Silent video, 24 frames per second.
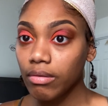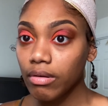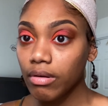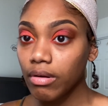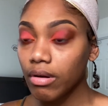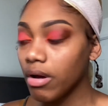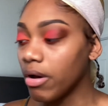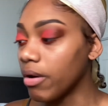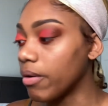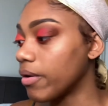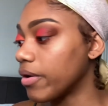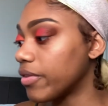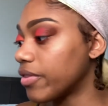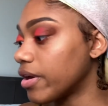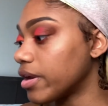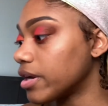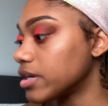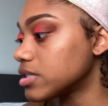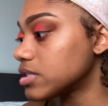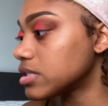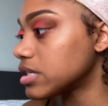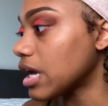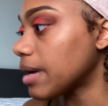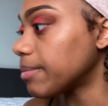Oh, I thought it
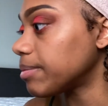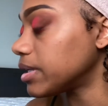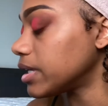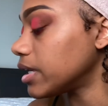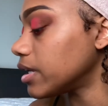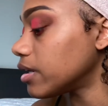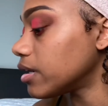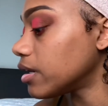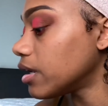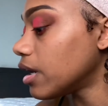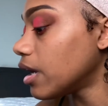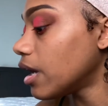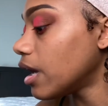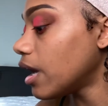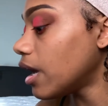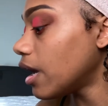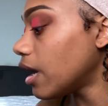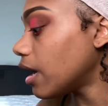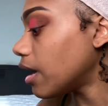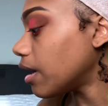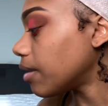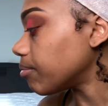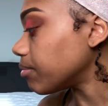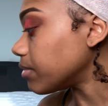stopped again.
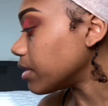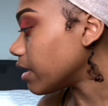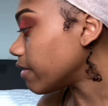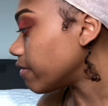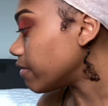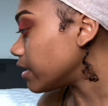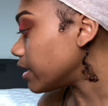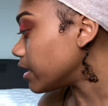loving